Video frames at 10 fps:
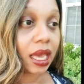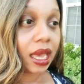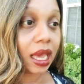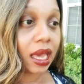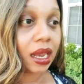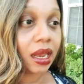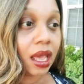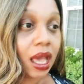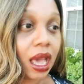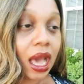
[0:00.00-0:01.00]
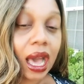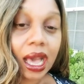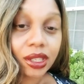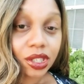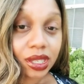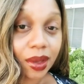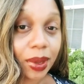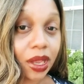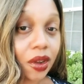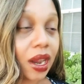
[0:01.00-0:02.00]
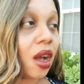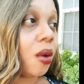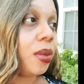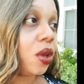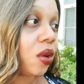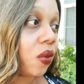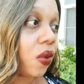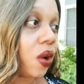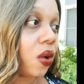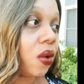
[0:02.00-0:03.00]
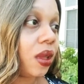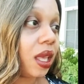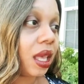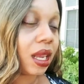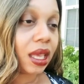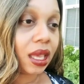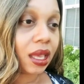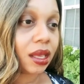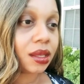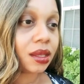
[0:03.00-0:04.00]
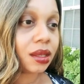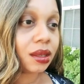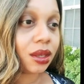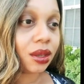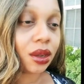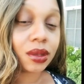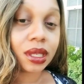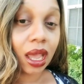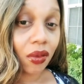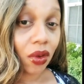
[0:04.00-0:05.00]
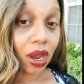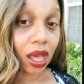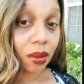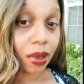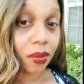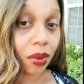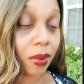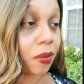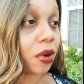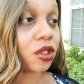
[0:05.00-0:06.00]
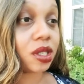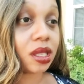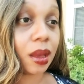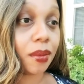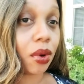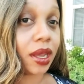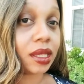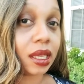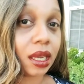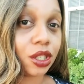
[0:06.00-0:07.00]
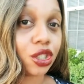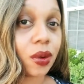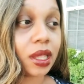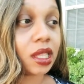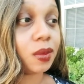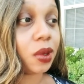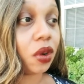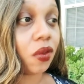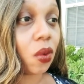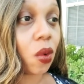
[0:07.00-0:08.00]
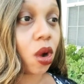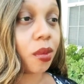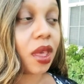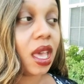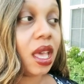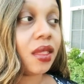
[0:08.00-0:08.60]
And I just have been hearing how beautiful it is, today for a lot of people. People are just embracing and enjoying this beautiful warmth.